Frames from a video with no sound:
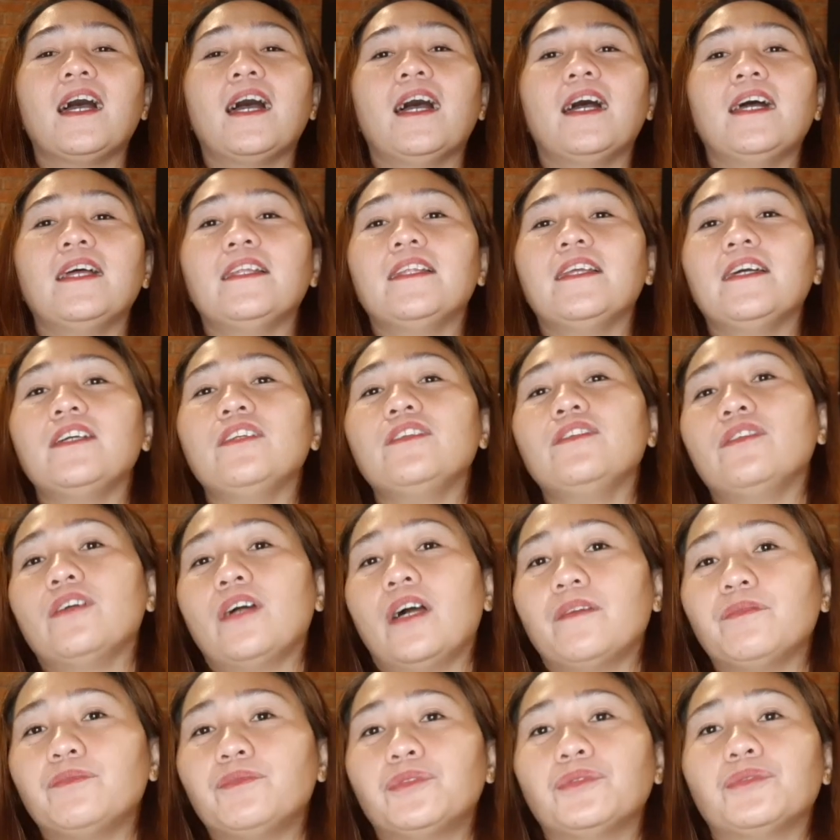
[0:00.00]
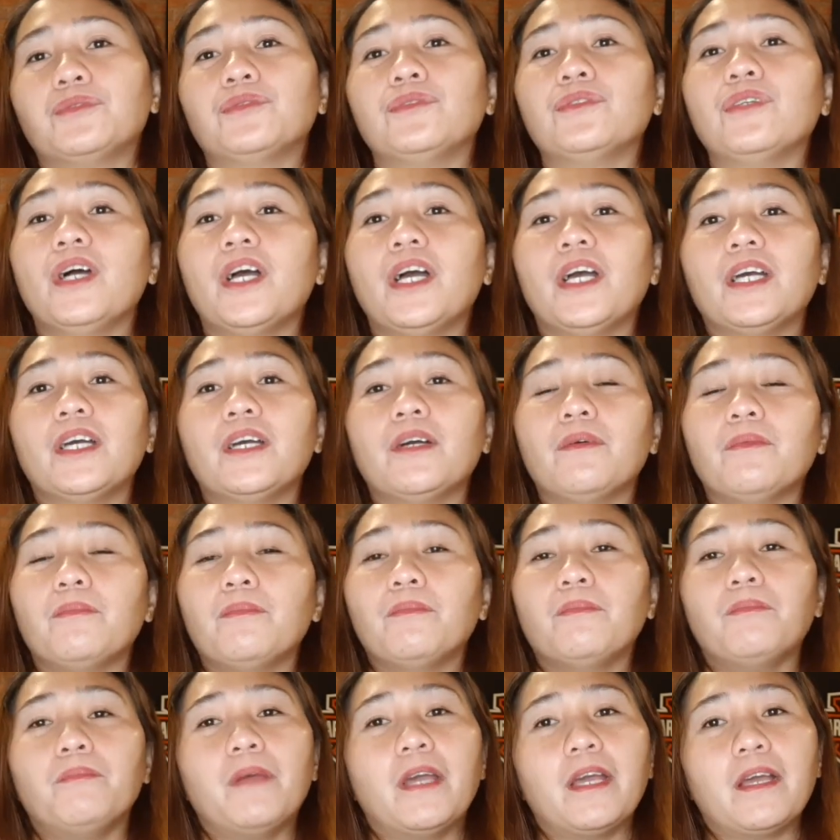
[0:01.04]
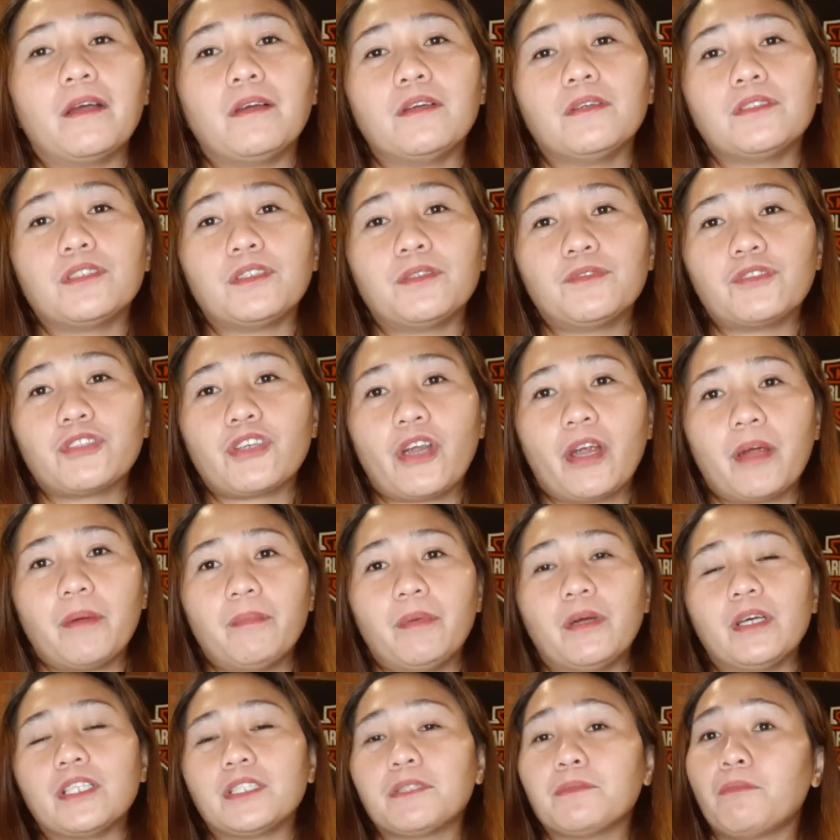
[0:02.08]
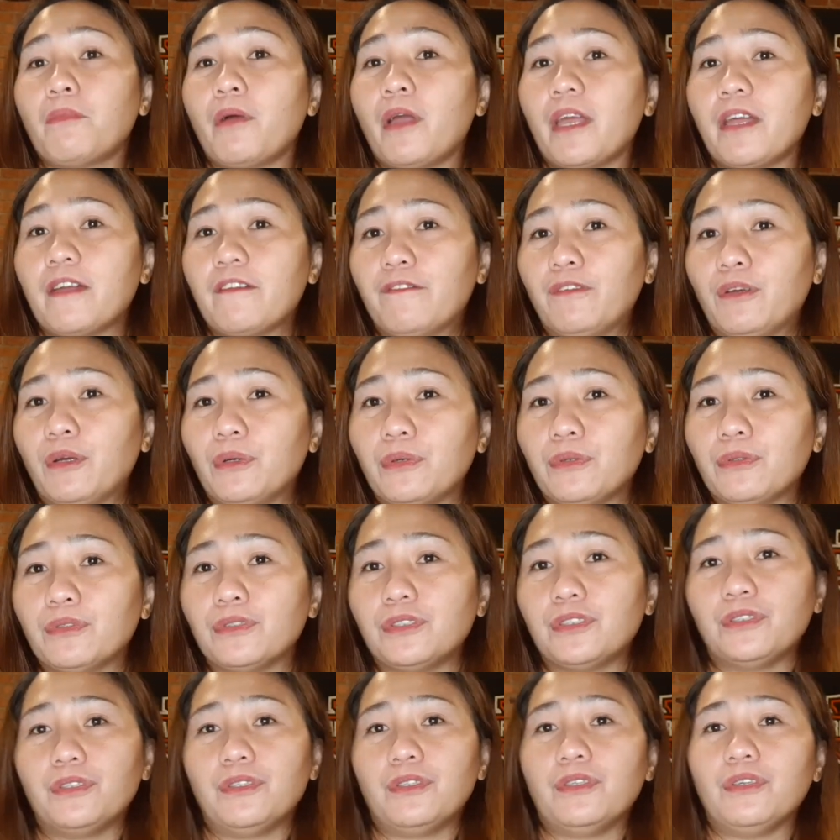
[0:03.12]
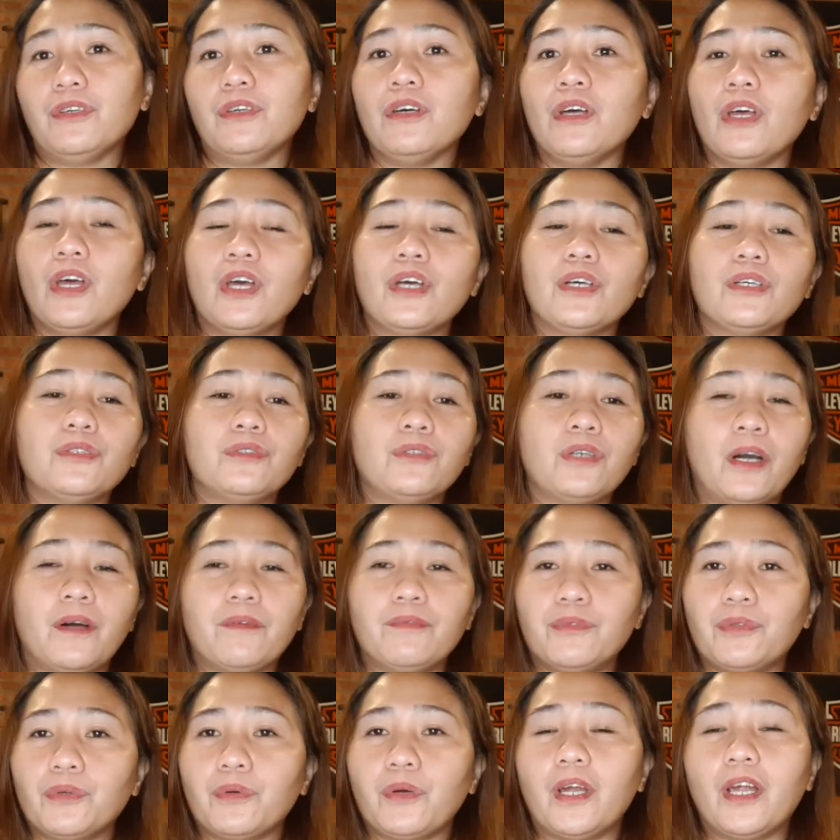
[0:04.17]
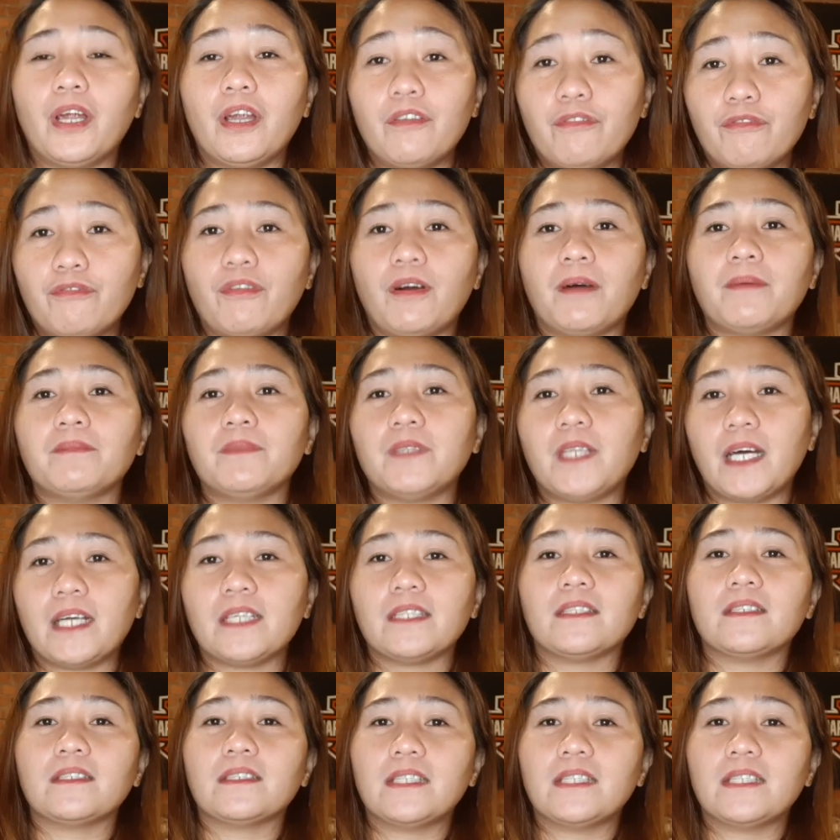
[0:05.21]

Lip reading: and then you have to make subscribers, make views, you have to earn from that.